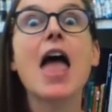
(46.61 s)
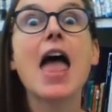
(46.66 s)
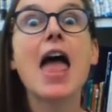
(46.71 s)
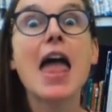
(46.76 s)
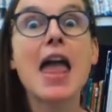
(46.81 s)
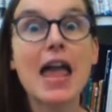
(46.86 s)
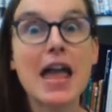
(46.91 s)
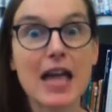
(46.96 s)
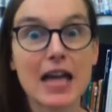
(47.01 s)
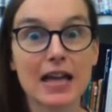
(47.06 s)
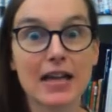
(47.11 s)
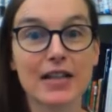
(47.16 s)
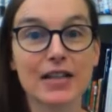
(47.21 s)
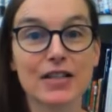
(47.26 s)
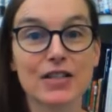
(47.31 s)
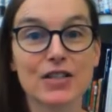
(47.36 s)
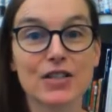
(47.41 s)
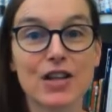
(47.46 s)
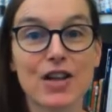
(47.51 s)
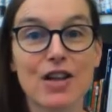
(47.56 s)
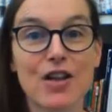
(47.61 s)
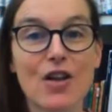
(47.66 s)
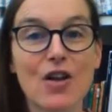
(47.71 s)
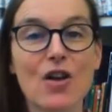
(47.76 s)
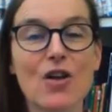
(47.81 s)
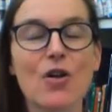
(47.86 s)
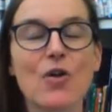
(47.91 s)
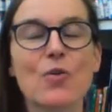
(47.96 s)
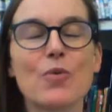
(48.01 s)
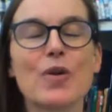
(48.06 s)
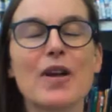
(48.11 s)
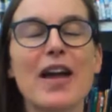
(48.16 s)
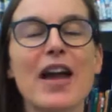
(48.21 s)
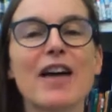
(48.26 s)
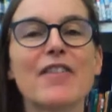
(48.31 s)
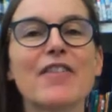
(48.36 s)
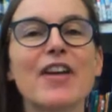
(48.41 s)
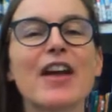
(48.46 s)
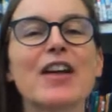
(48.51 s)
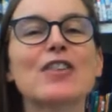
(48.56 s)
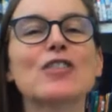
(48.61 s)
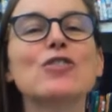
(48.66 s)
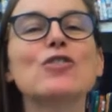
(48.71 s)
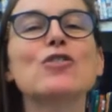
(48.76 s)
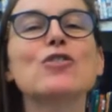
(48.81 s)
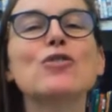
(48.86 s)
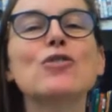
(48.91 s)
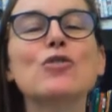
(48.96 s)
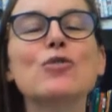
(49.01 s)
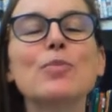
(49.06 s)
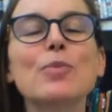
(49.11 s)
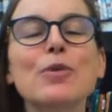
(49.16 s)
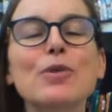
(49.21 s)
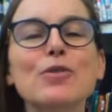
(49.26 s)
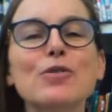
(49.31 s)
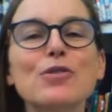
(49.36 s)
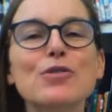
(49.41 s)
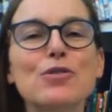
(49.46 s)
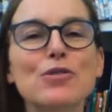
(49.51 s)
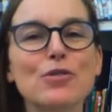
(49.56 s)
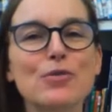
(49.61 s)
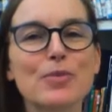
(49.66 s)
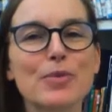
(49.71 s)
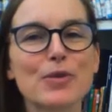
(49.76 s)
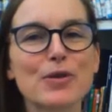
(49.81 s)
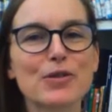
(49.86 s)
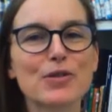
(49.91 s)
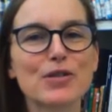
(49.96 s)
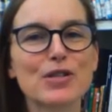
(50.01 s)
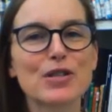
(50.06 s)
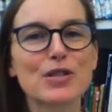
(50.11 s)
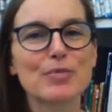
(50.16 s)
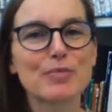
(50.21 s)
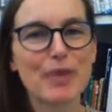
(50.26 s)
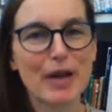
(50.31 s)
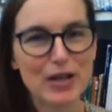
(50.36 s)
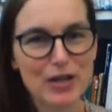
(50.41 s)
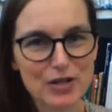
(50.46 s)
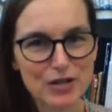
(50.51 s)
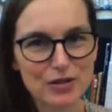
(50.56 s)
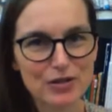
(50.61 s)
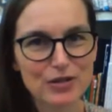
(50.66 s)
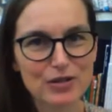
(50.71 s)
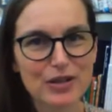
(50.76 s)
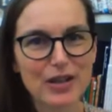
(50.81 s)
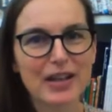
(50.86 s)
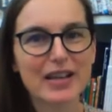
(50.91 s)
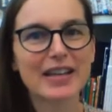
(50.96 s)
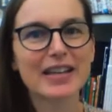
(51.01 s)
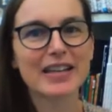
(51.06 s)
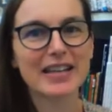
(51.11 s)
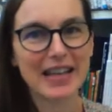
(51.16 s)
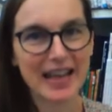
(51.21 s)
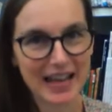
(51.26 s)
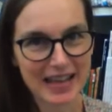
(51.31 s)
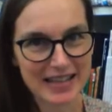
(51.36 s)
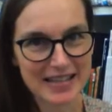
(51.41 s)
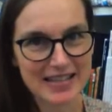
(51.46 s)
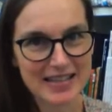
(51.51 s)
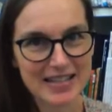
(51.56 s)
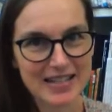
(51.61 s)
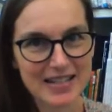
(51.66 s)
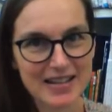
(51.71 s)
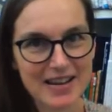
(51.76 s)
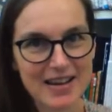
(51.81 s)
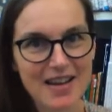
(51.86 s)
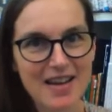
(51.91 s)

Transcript: And we have a super special guest.